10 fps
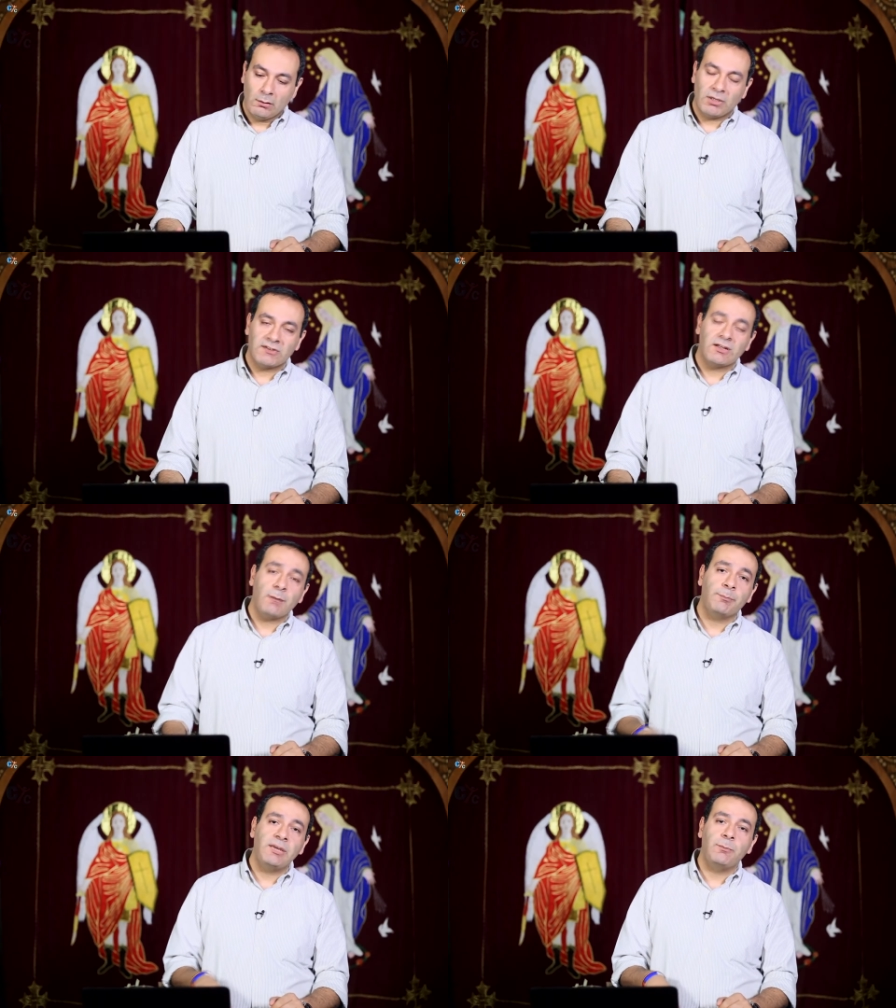But
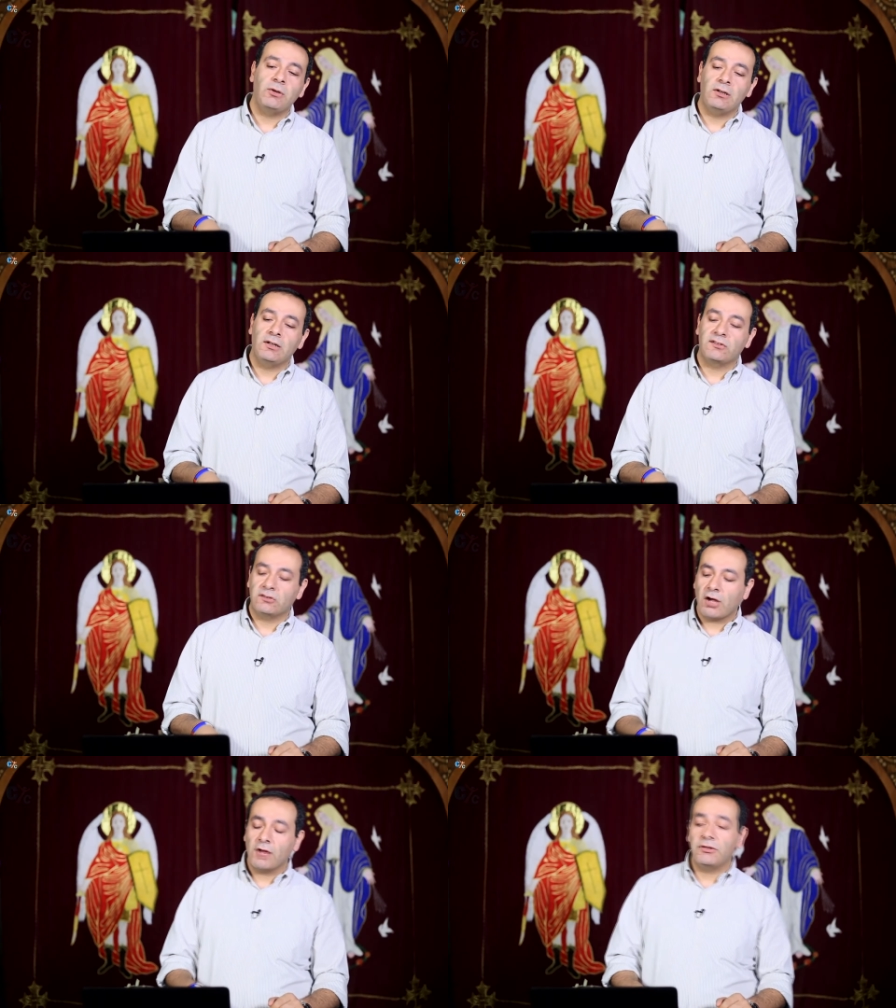some people
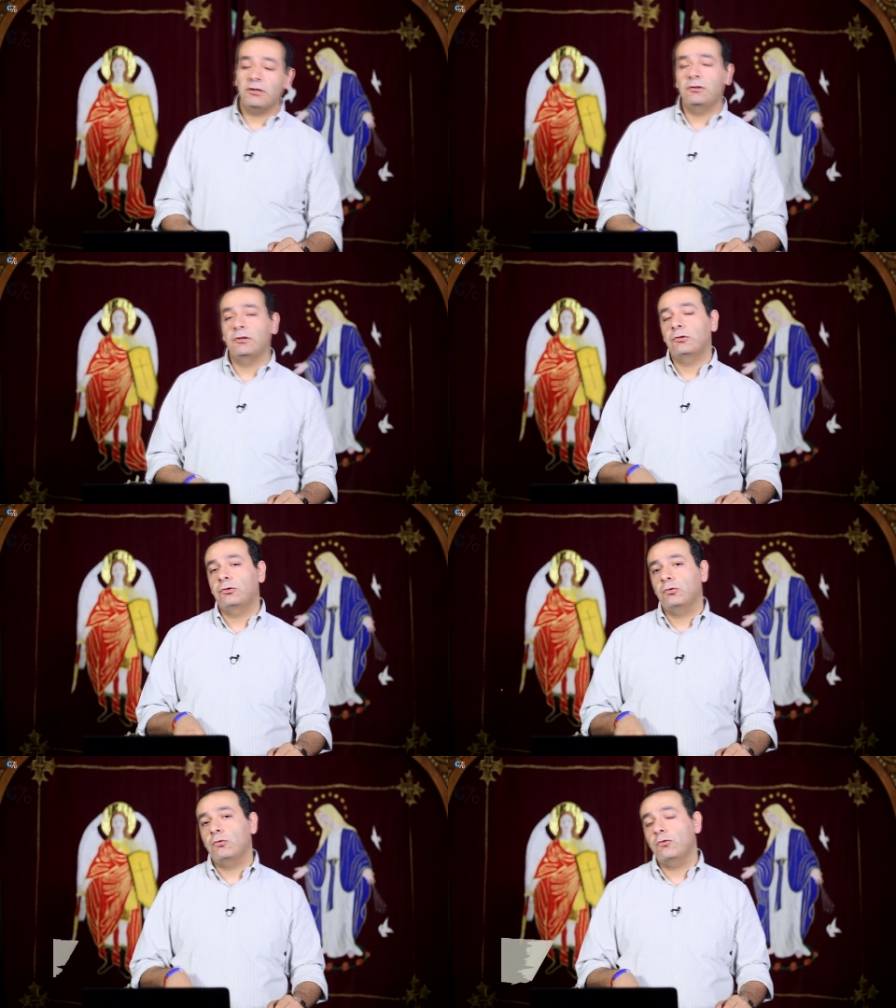started
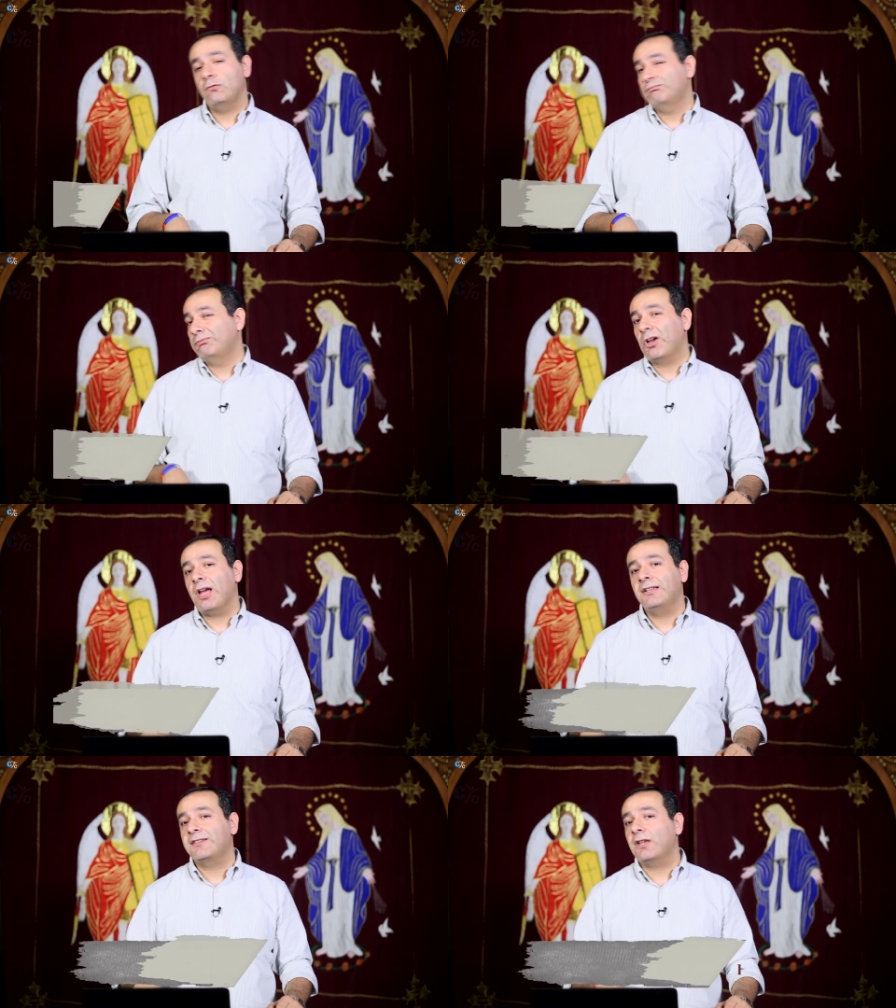to
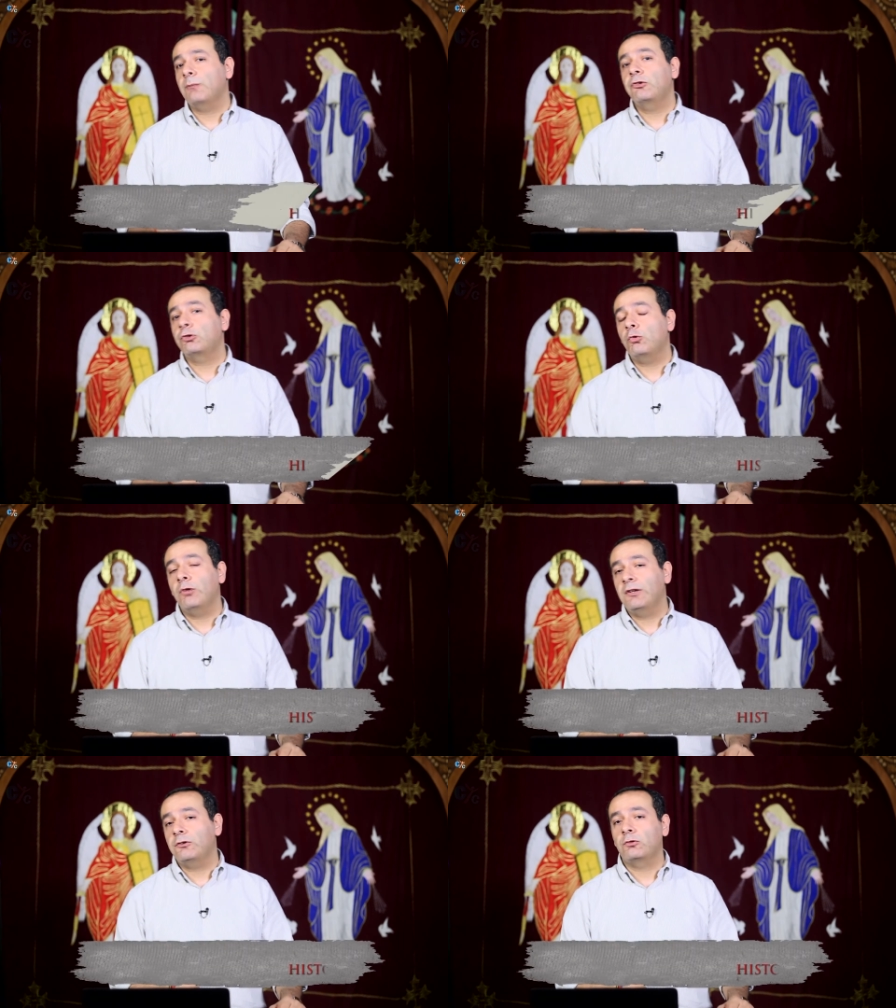write some
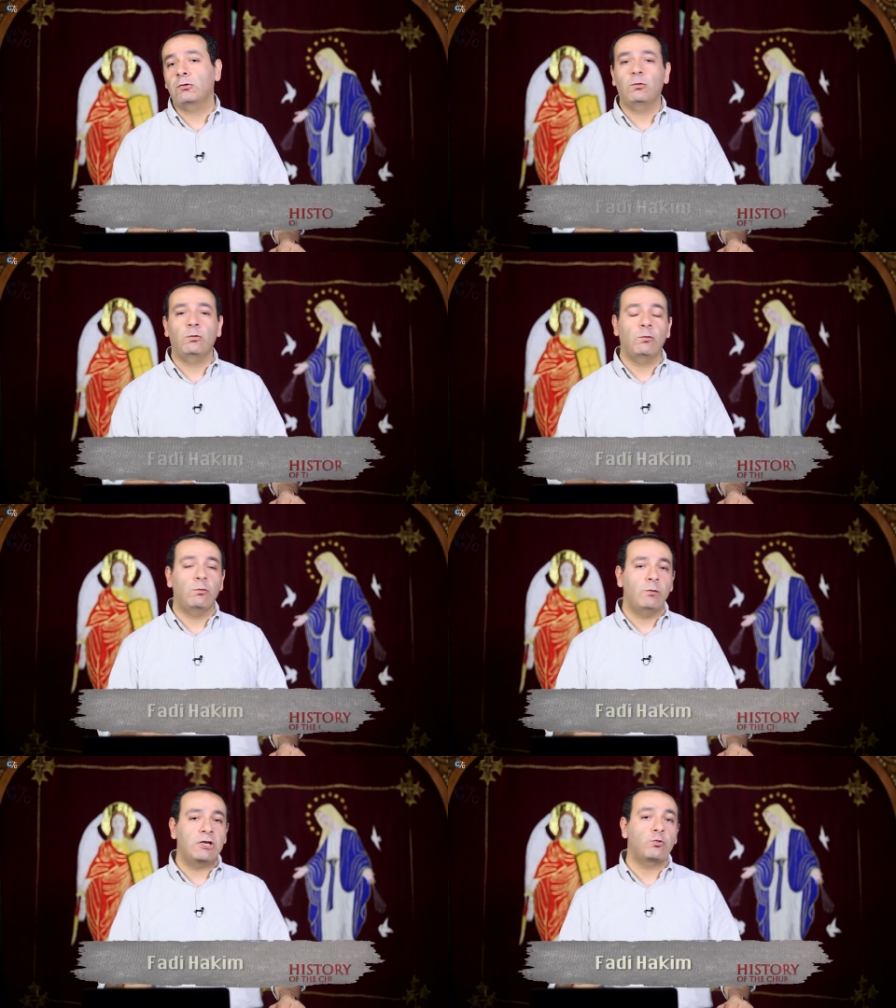stories
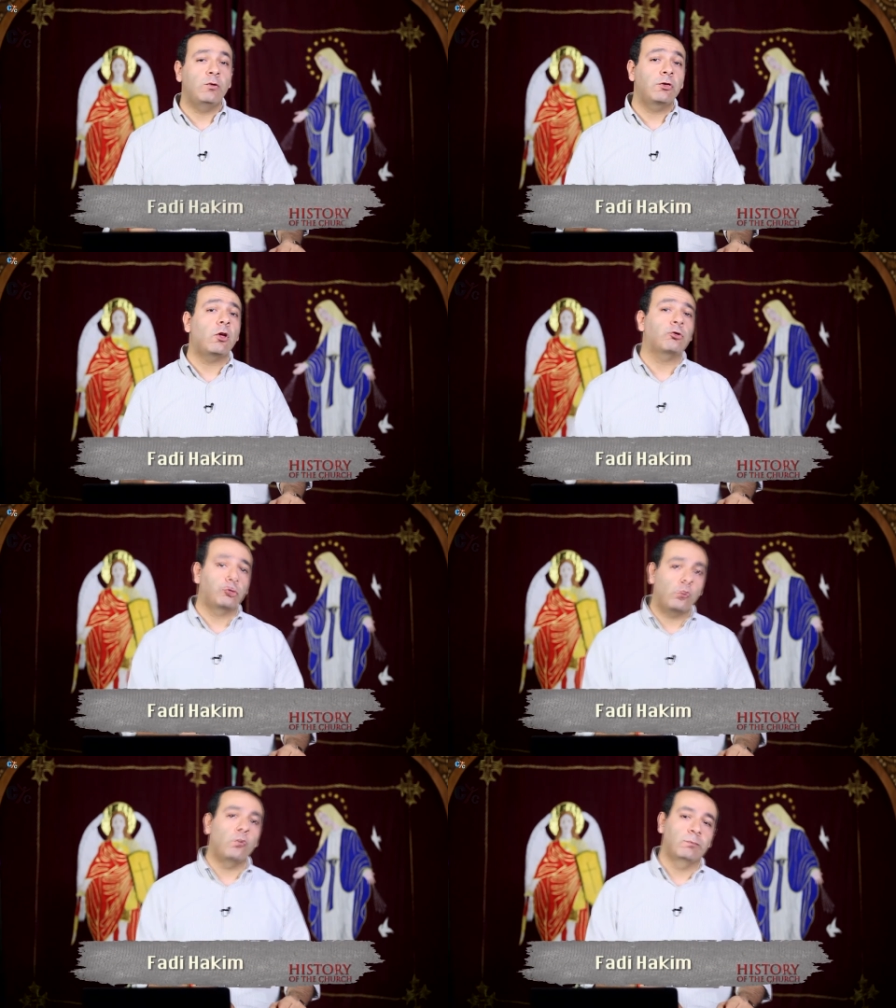which were
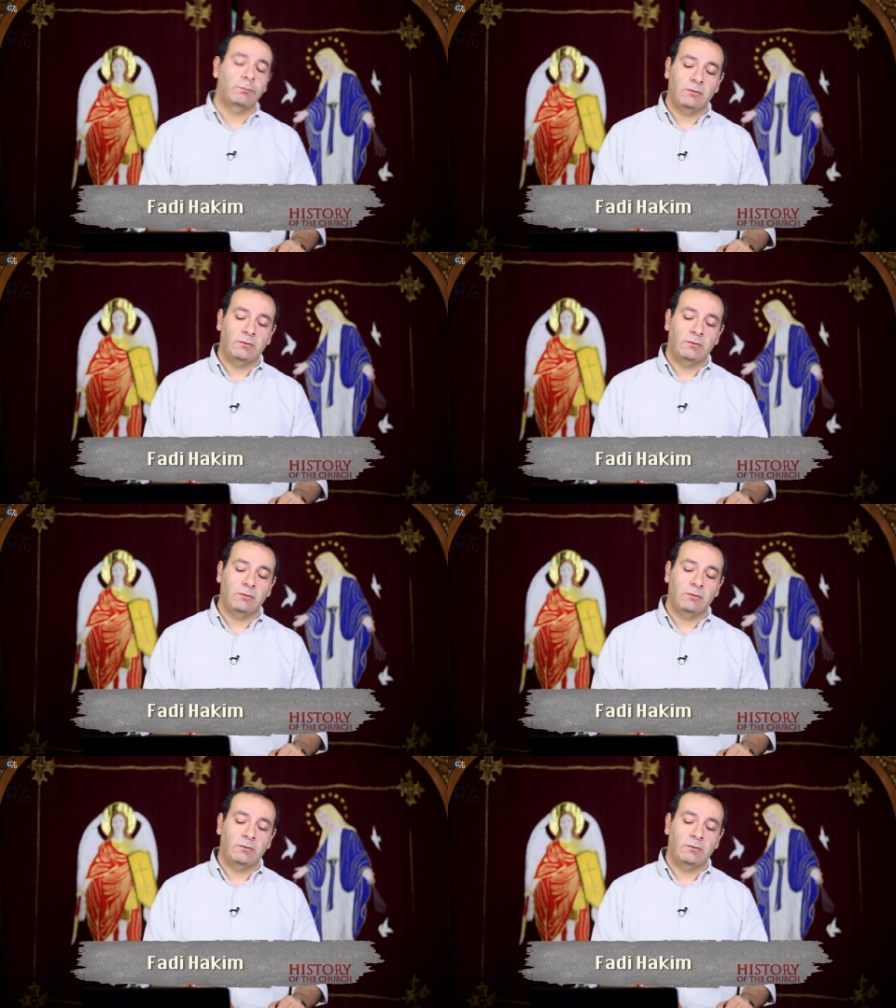not true.